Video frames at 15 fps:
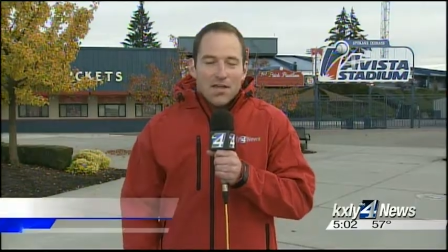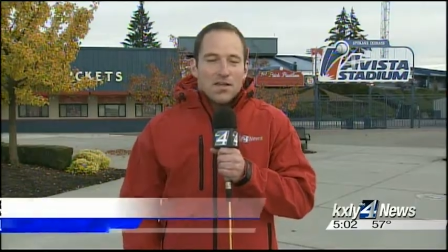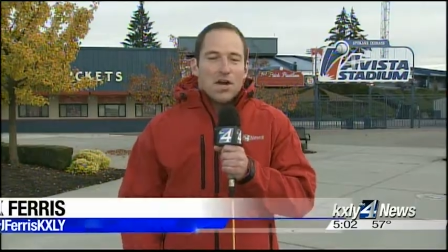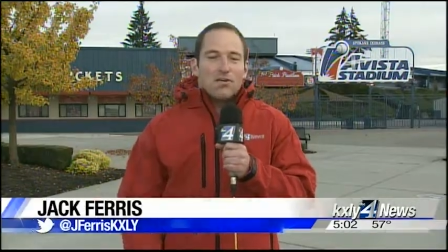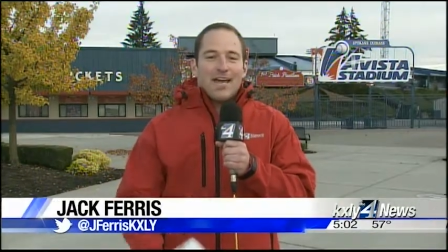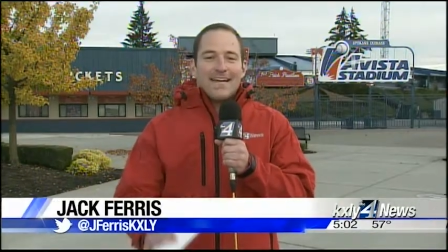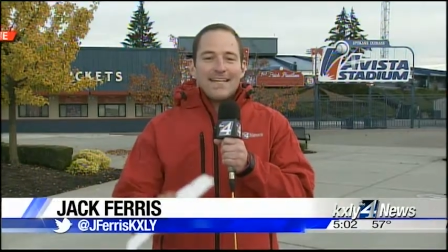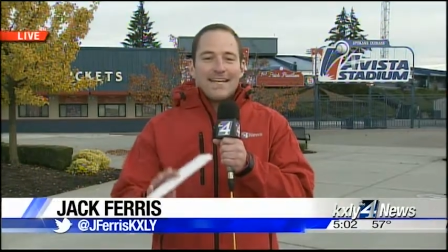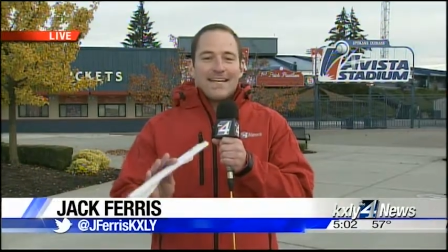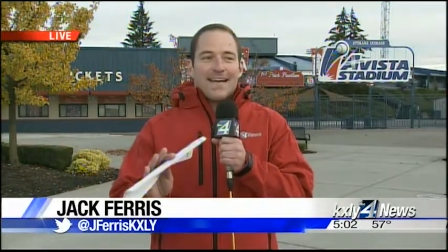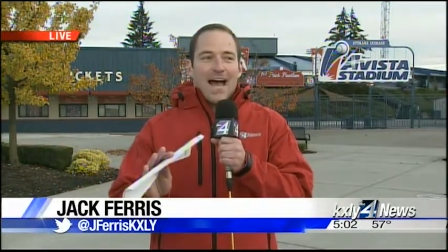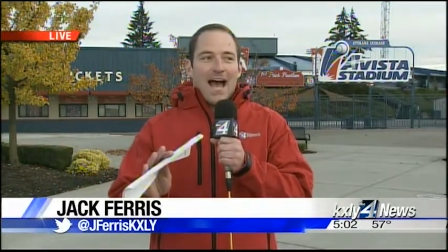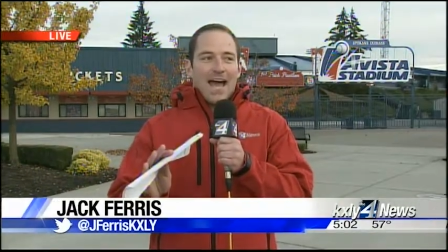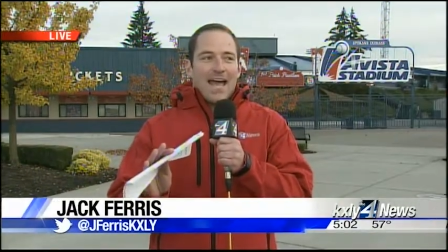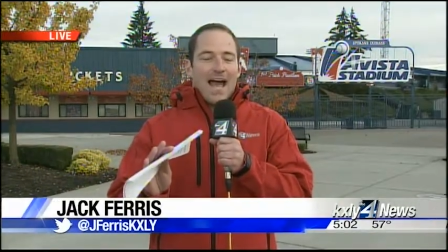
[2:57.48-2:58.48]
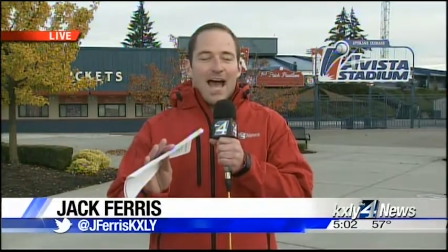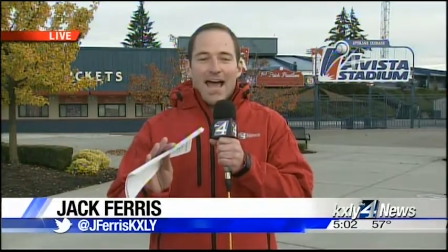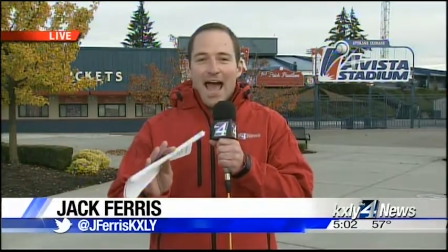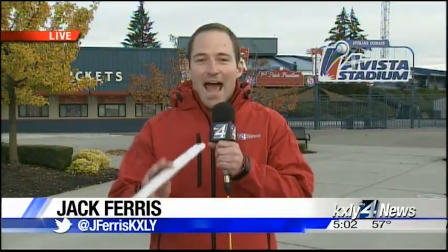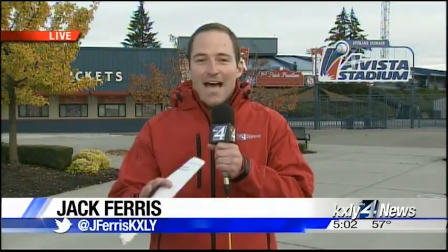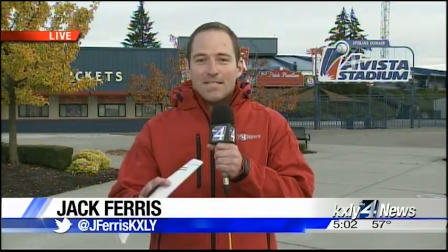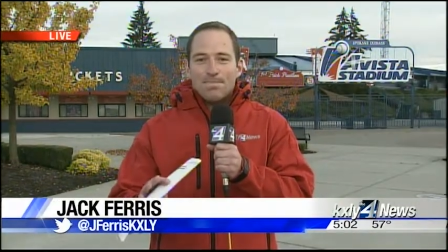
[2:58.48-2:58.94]
You know, Nadine, I,
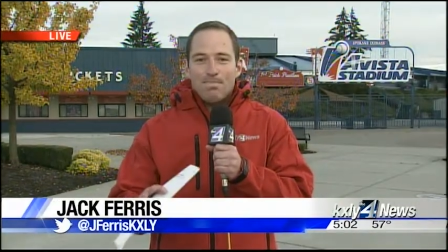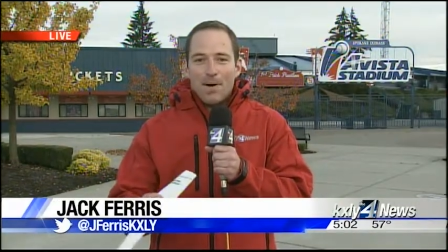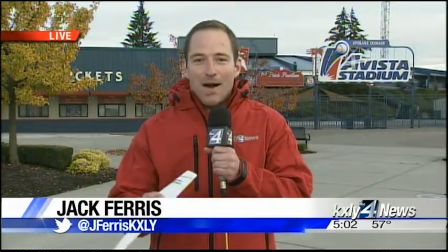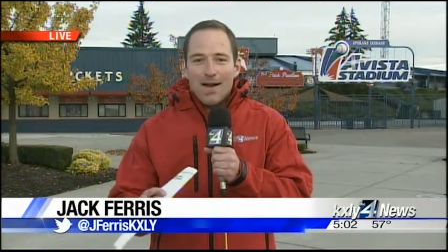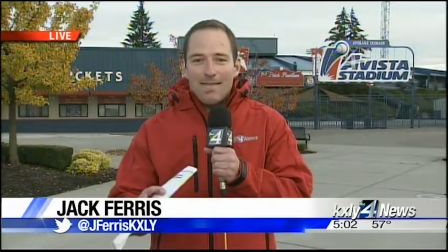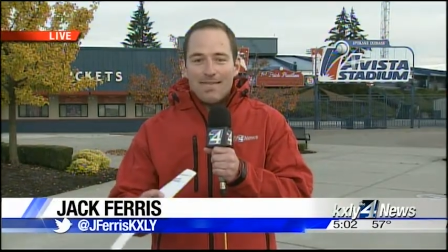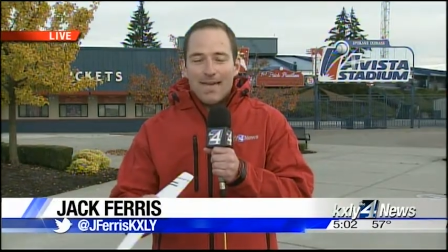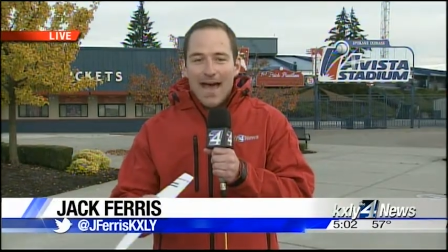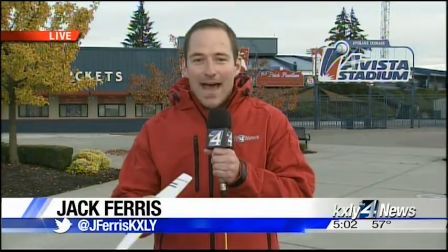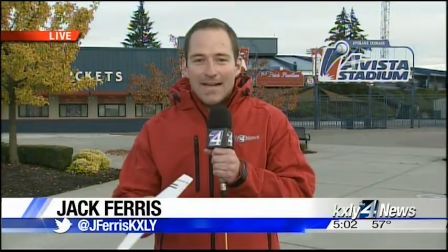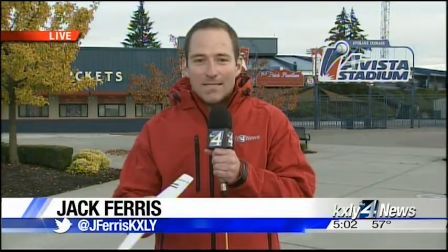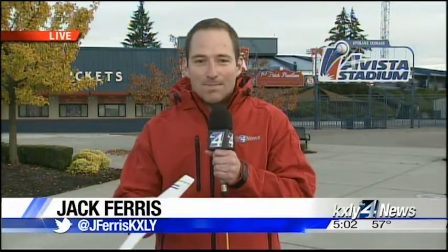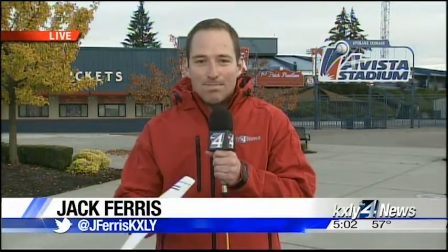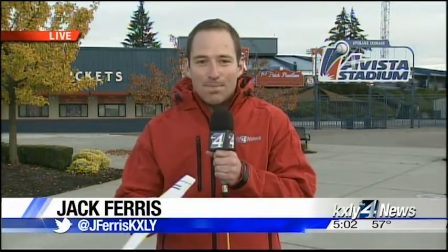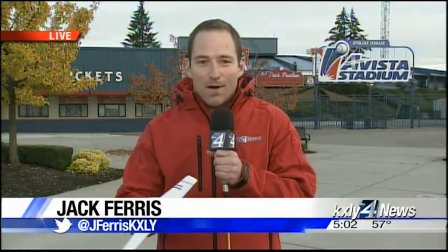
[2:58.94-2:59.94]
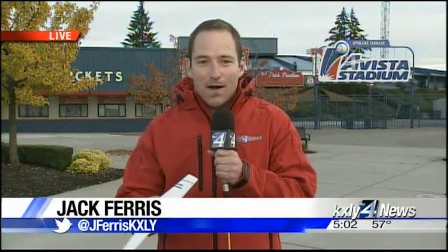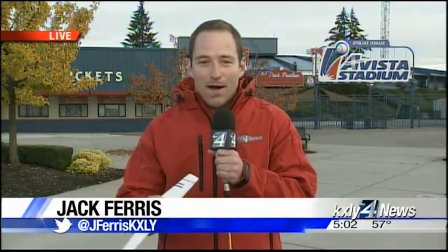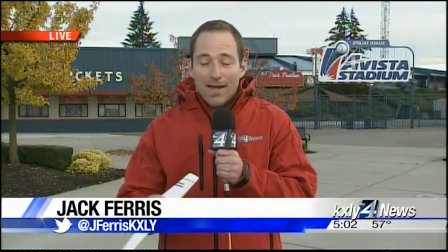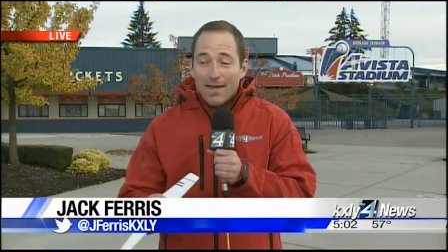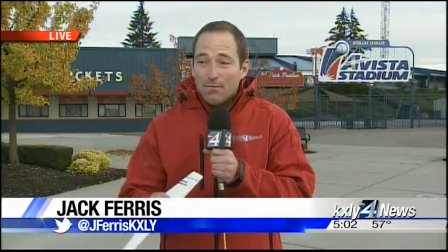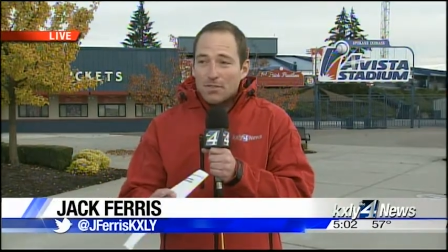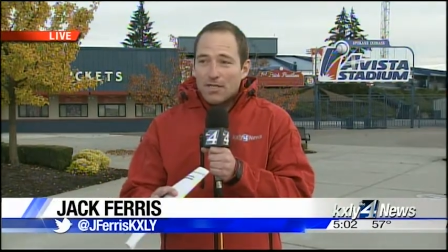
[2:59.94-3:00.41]
I asked Bud that.
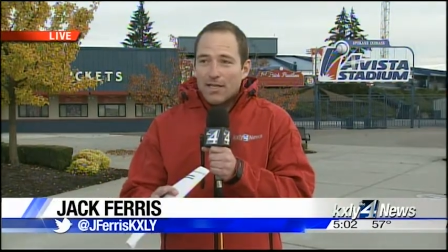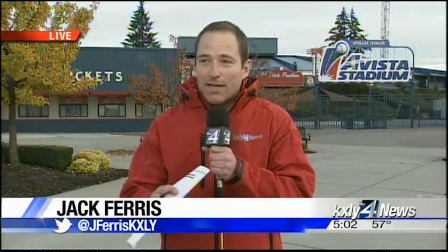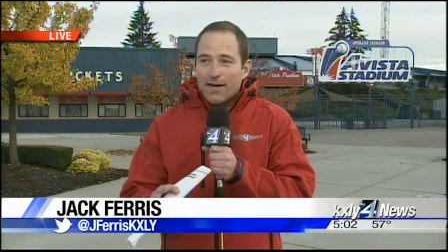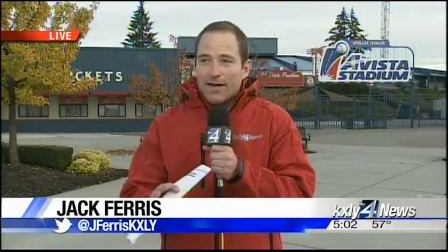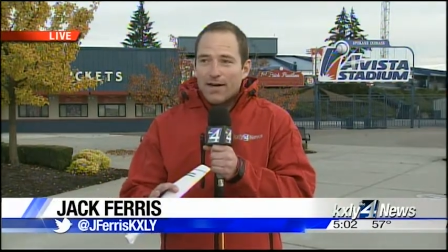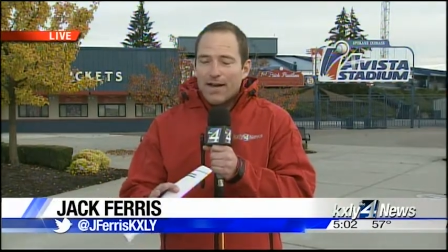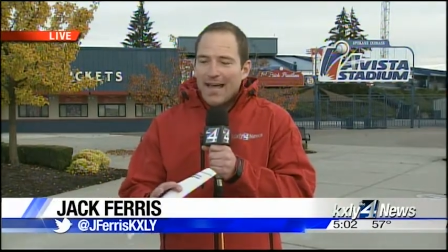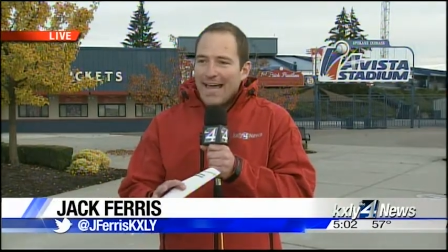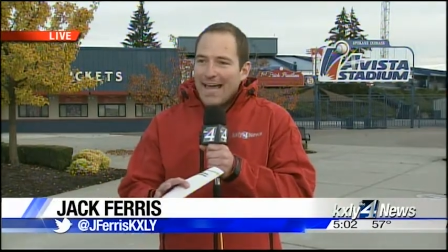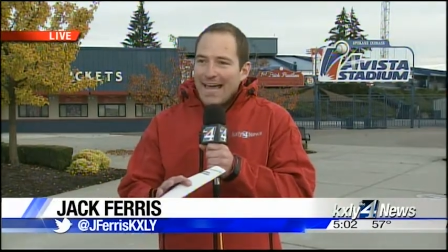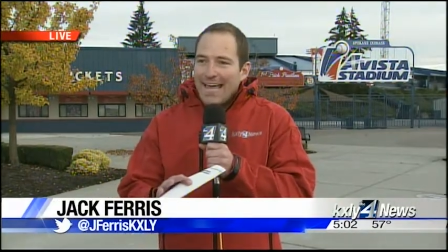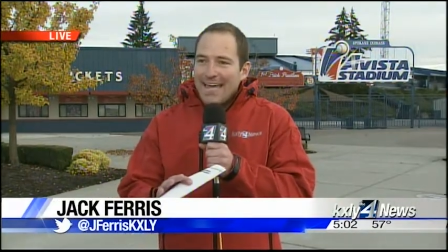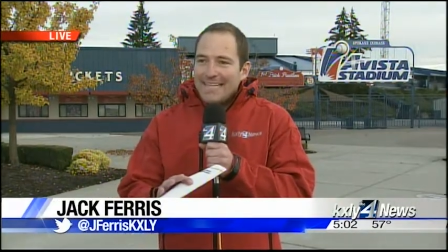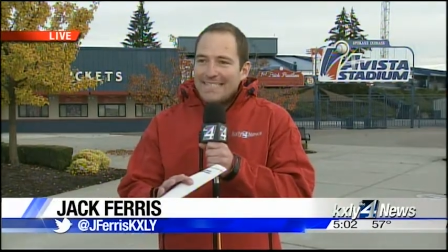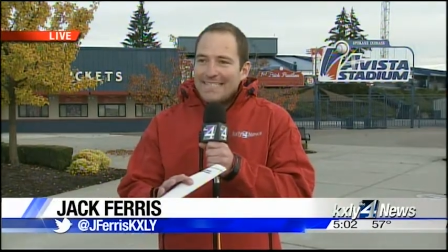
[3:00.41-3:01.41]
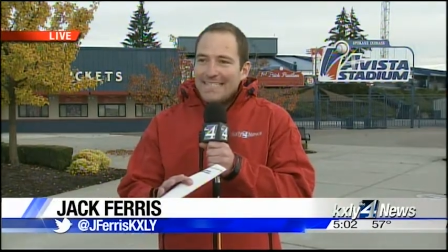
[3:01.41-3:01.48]
but he was clear he